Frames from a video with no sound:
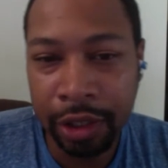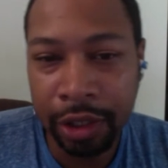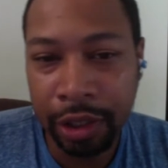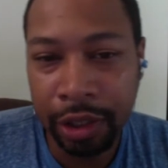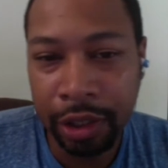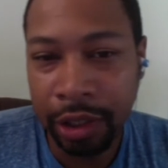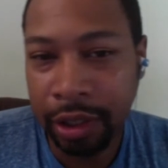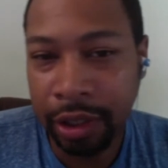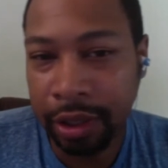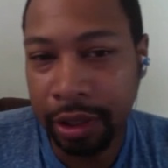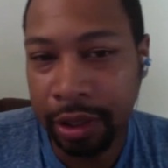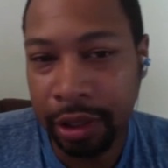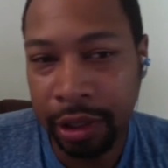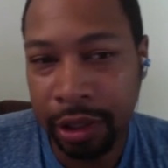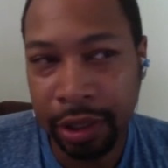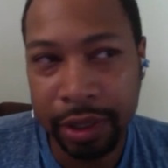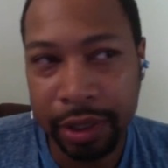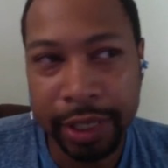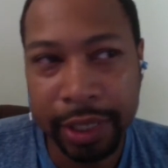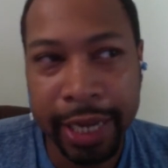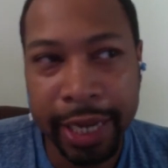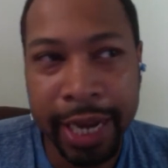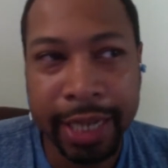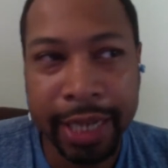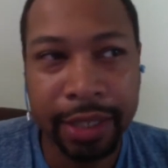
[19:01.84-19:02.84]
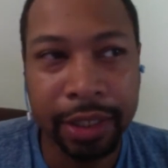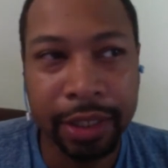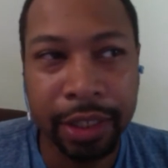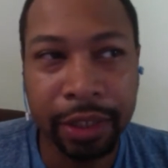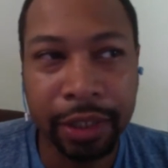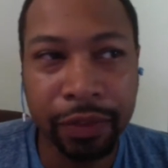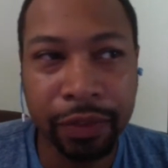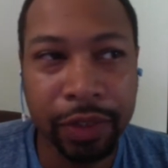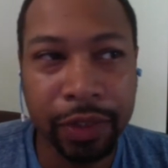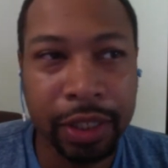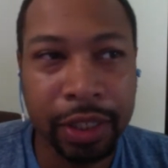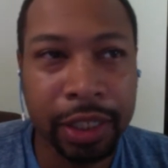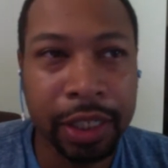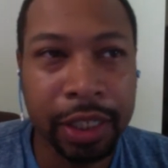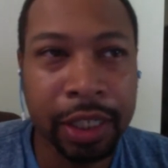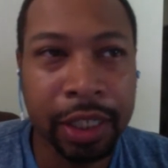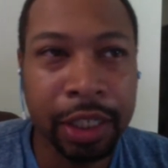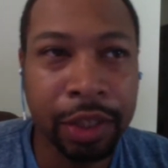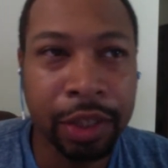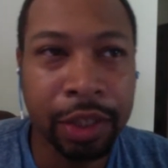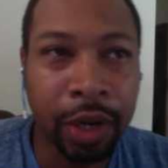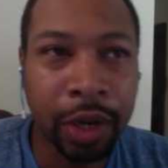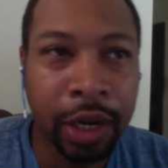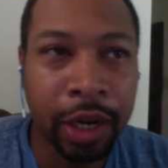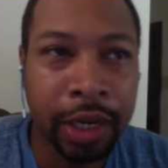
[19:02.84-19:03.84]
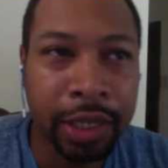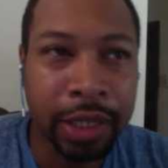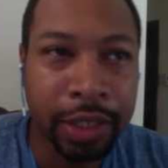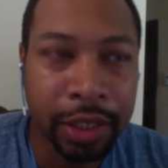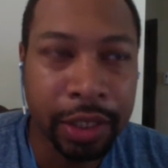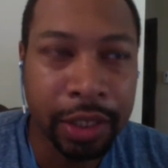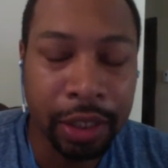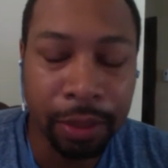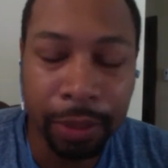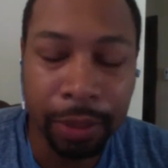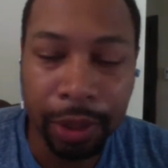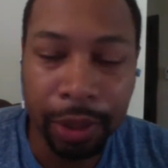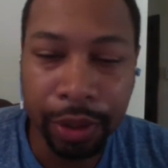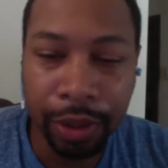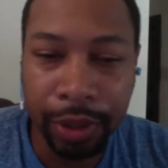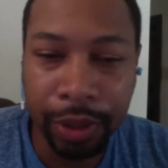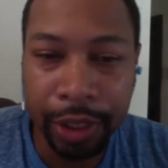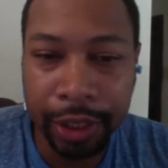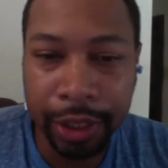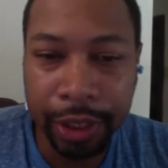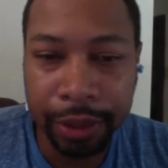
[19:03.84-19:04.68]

you're you're taxed differently than you are as an employee.